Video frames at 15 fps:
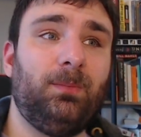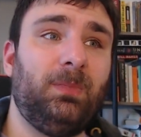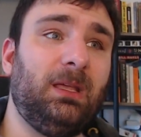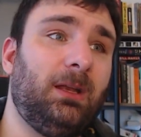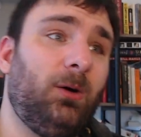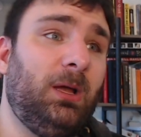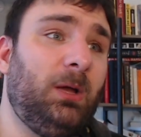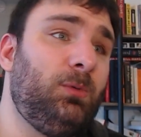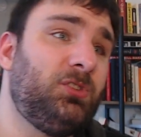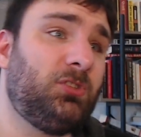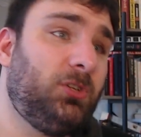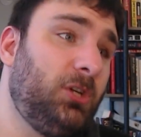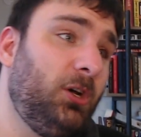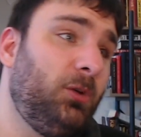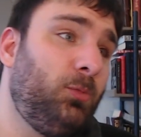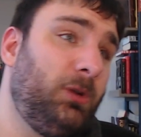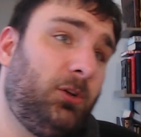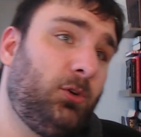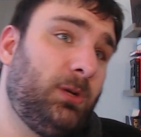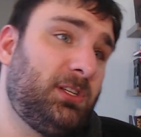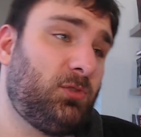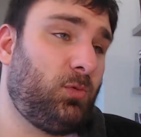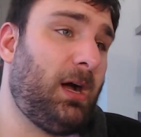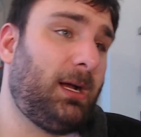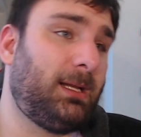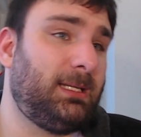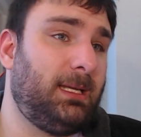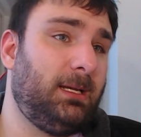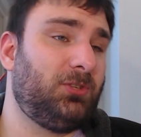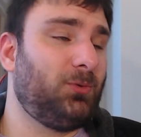It was good when Chris Rock
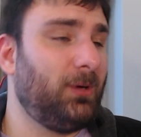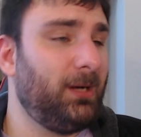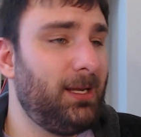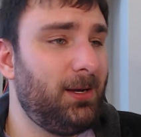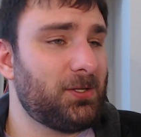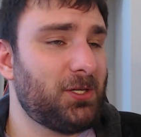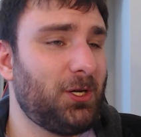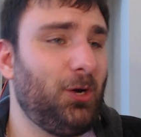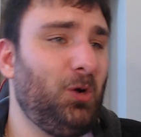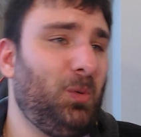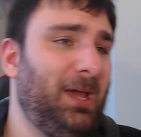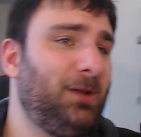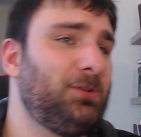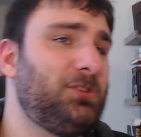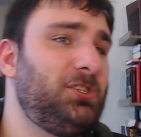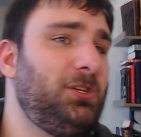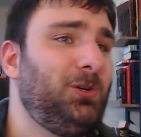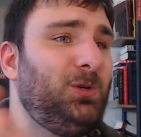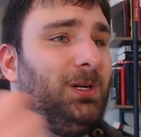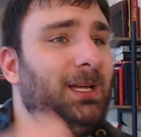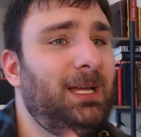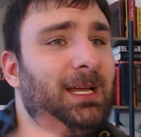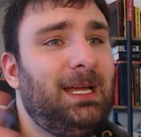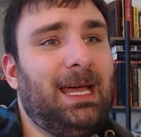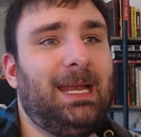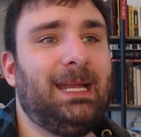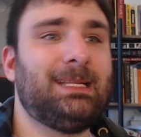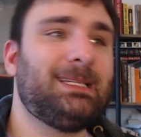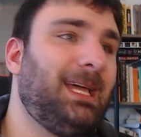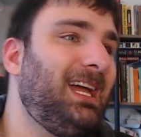did it 20 years ago. Why don't you? And
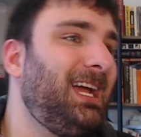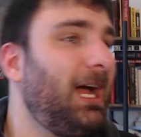it's like,